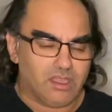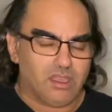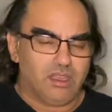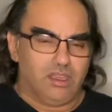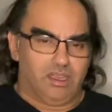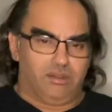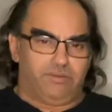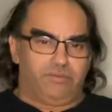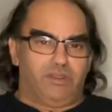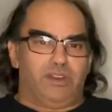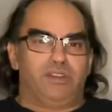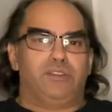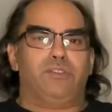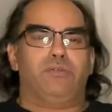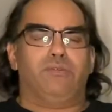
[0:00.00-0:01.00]
a
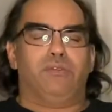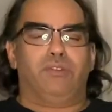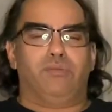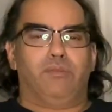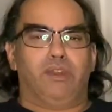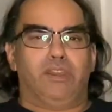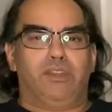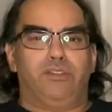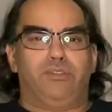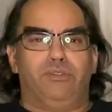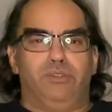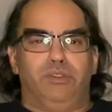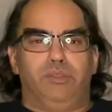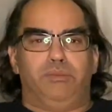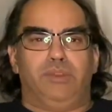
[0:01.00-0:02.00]
friend of mine through
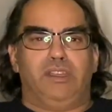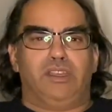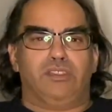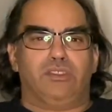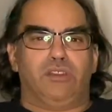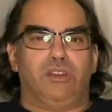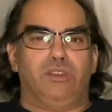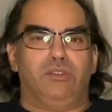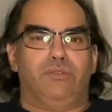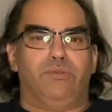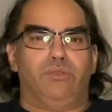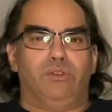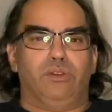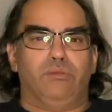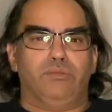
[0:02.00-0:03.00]
the PS Audio
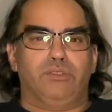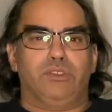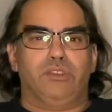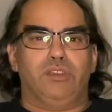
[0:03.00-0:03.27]
forums